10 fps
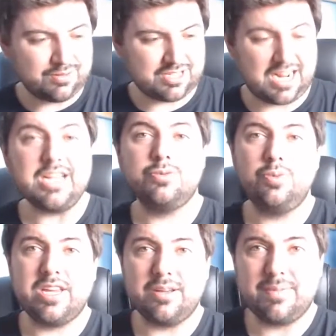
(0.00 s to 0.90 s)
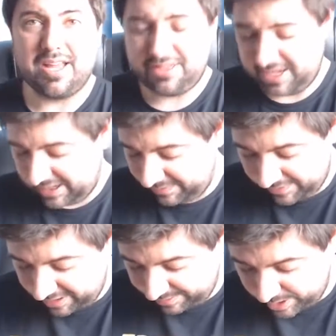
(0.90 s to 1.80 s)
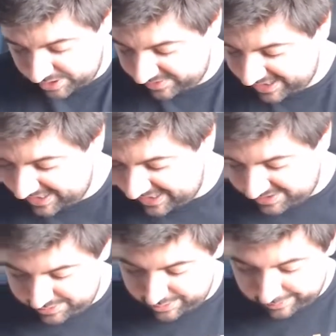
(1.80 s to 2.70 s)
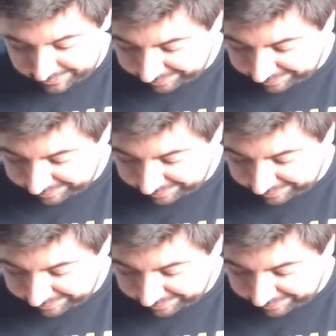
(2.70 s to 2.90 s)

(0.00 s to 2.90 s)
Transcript: So that is wicked, man. Thank you very much for that. That's cool.